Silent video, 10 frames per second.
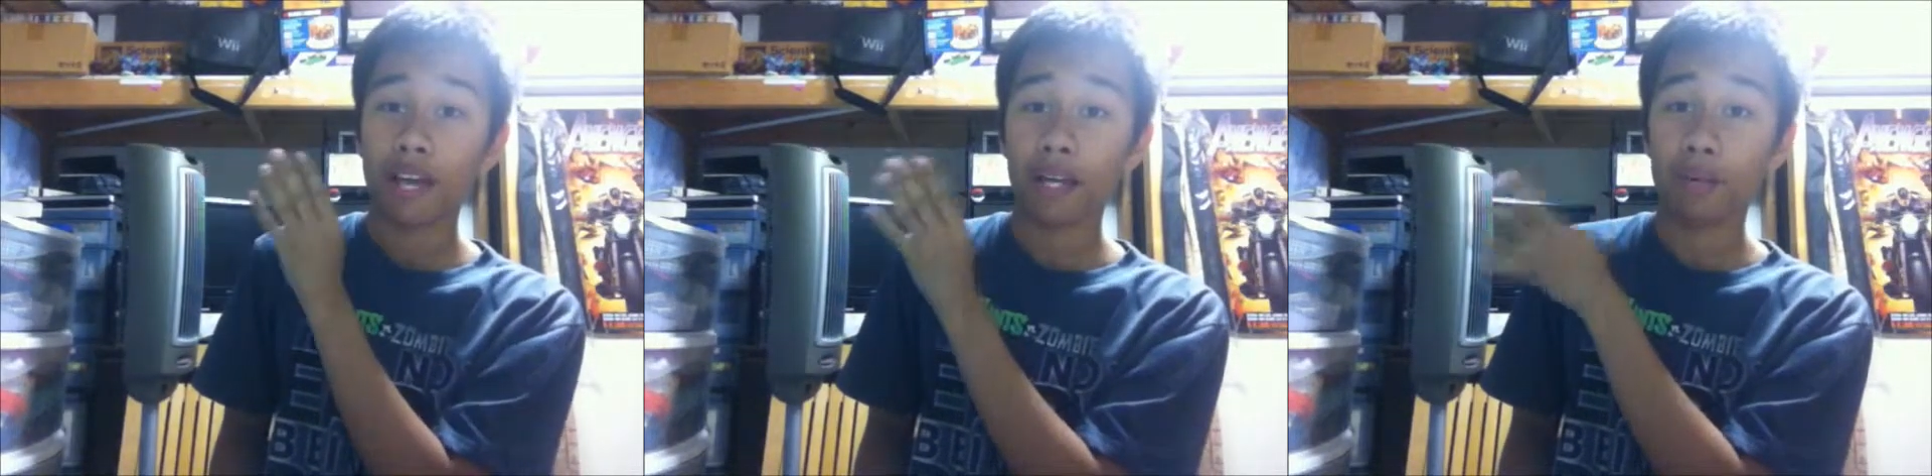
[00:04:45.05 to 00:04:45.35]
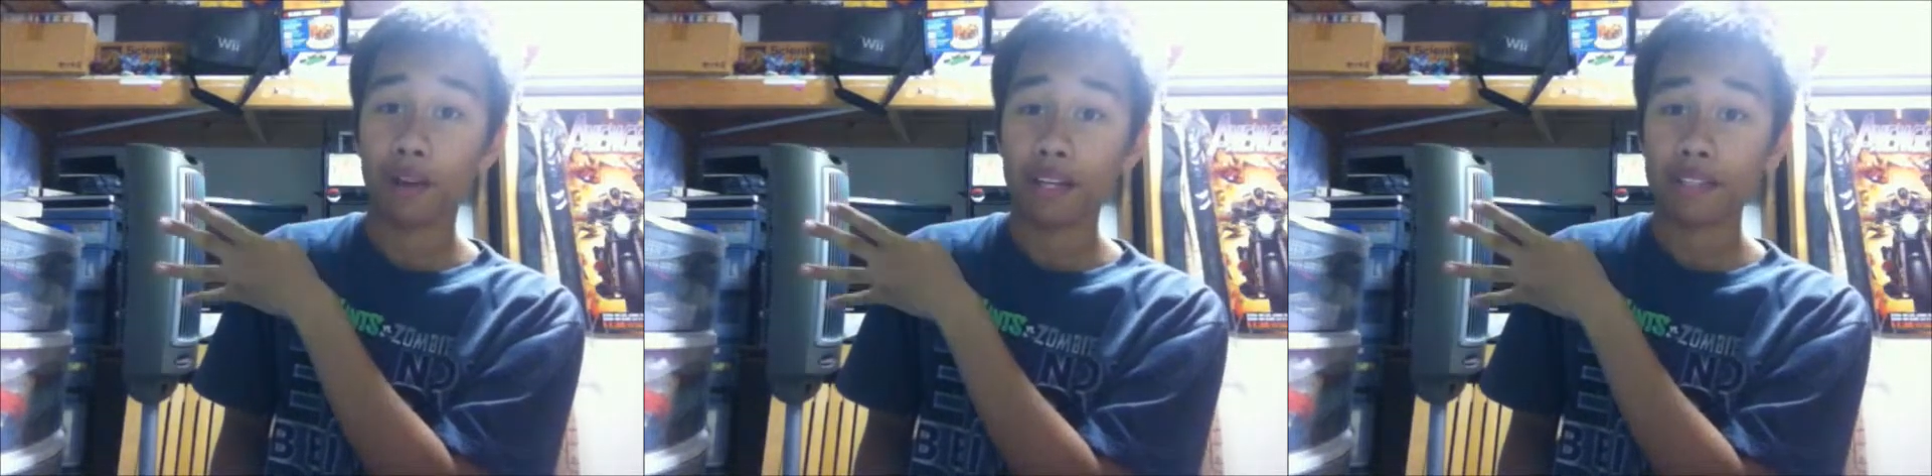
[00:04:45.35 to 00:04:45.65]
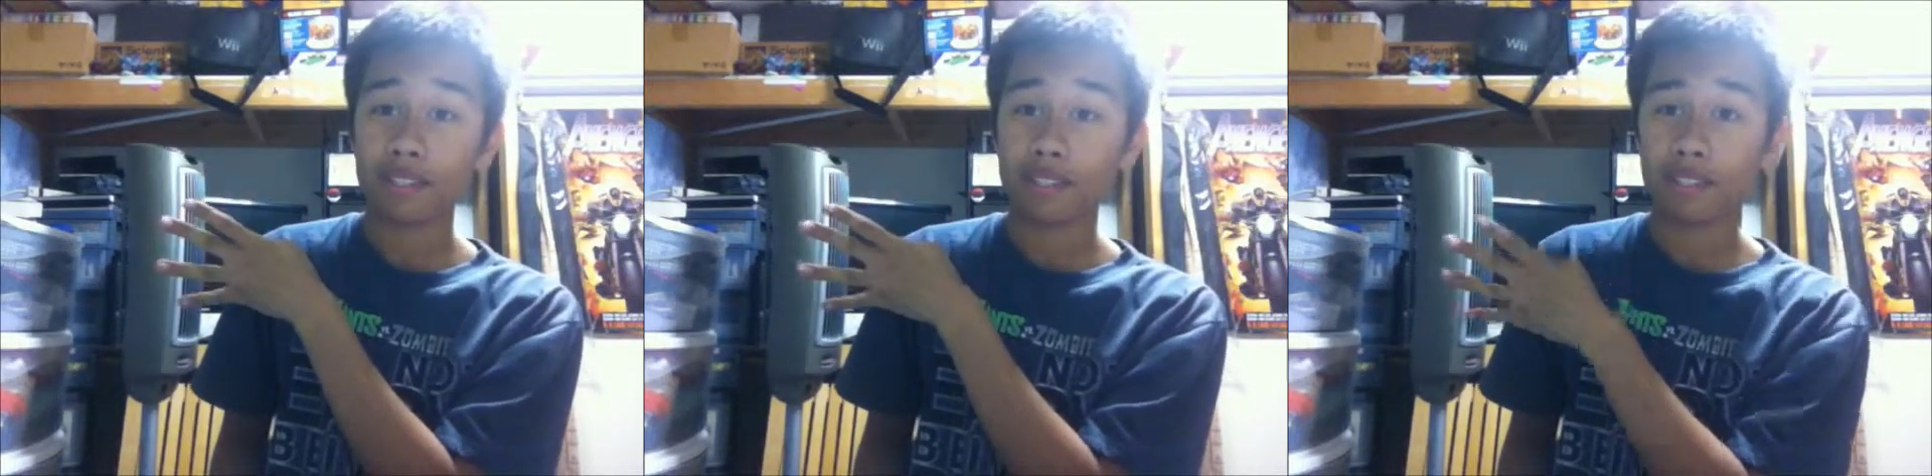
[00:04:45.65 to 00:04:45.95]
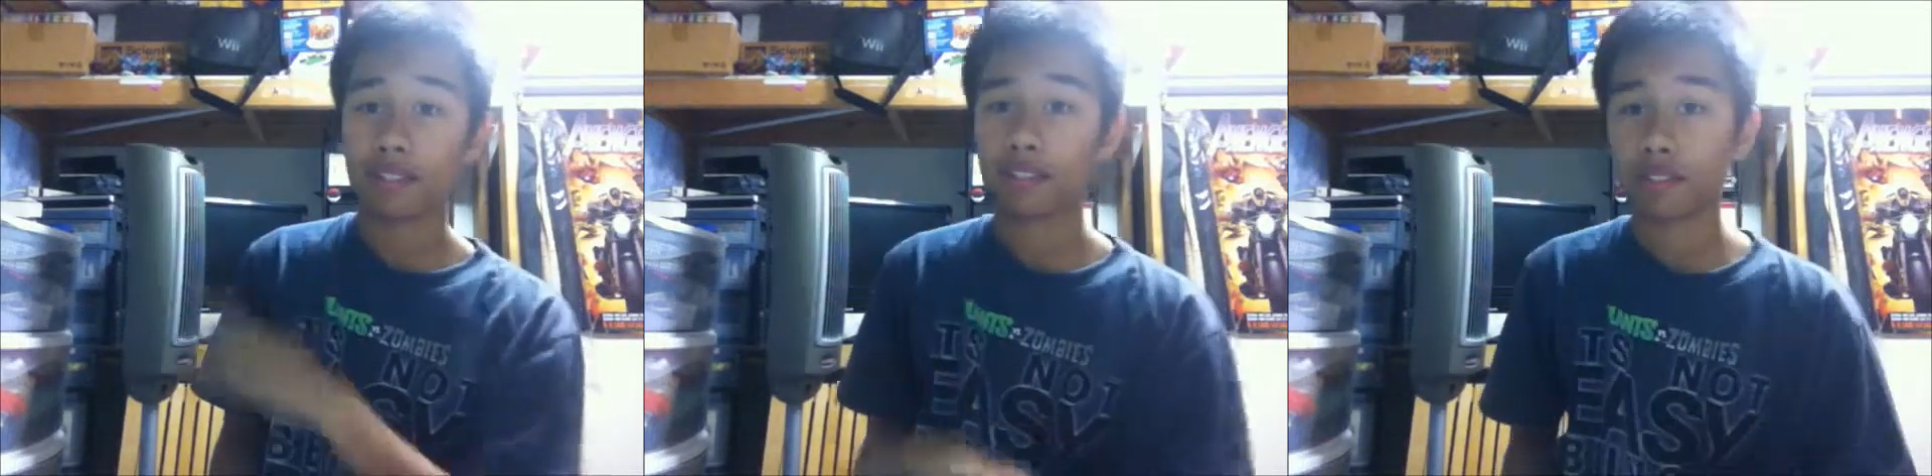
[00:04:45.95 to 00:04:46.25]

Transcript: and Rest.